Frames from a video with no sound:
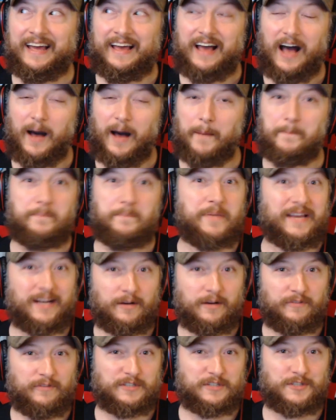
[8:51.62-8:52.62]
a bit
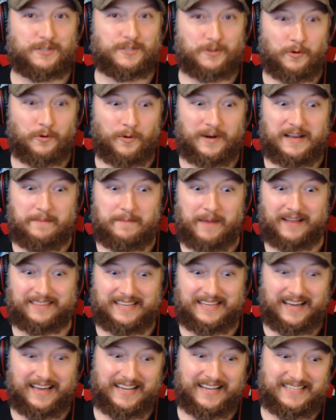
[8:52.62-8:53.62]
of a story about
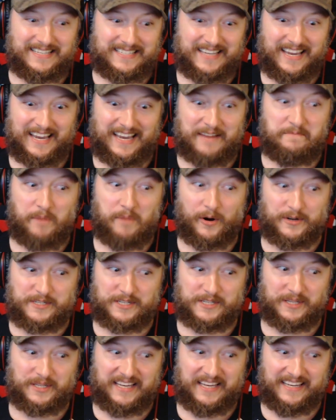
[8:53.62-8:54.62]
the Ice King and
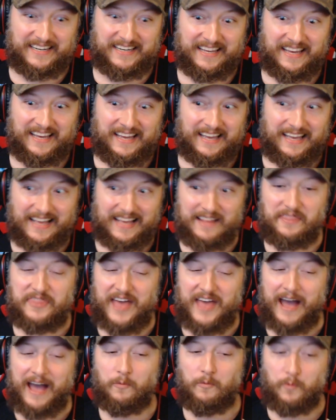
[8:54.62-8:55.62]
Marceline in
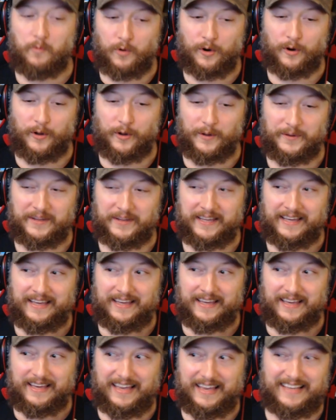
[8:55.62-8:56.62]
that world.
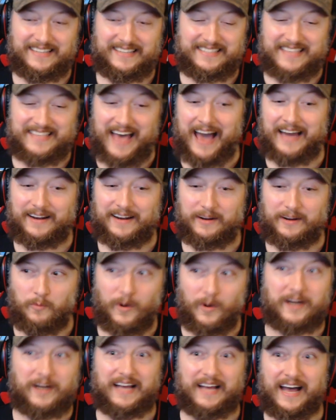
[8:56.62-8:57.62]
Is that
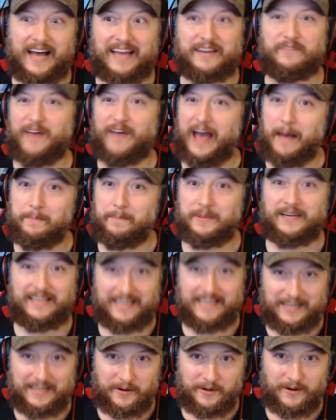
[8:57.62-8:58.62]
what kind of happened
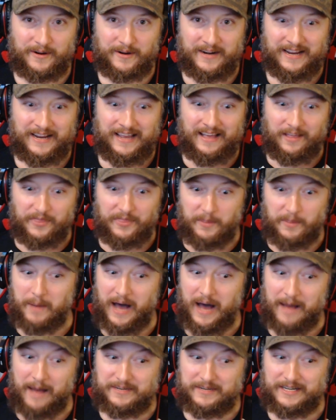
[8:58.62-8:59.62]
here? the
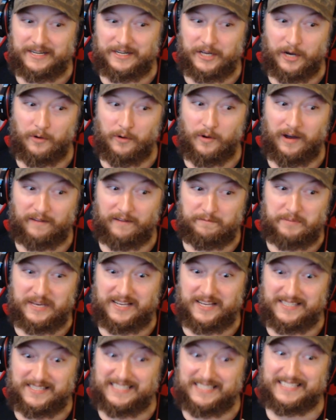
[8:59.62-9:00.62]
bomb didn't go off
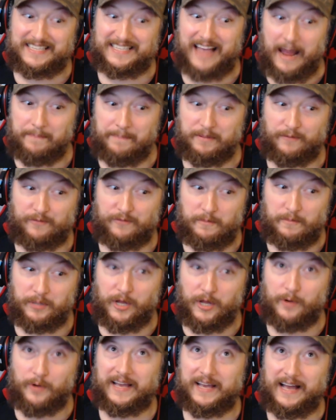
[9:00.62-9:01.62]
because he stopped it from
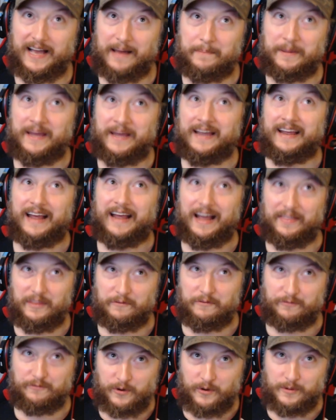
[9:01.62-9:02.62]
blowing up and
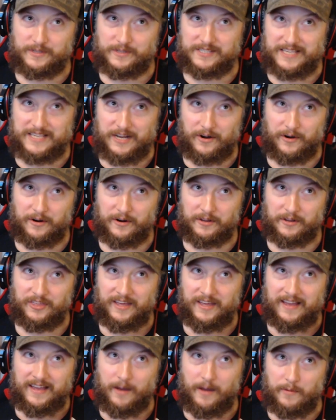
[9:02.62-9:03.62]
then froze the earth
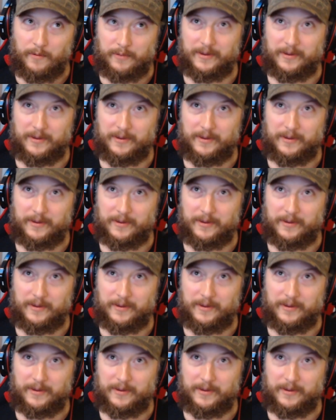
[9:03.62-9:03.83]
and we went